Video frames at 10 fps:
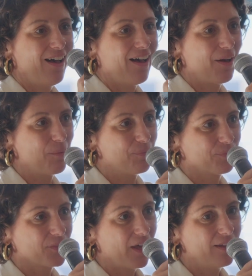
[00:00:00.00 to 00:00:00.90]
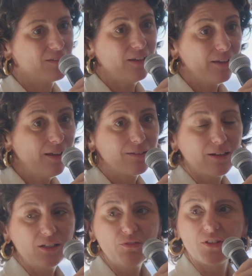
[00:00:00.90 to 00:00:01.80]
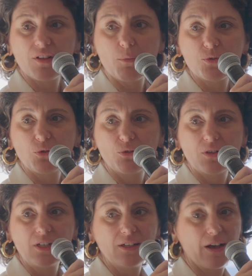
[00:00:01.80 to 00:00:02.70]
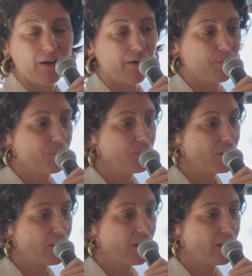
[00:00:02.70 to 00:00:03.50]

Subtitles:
And they live in absolutely, in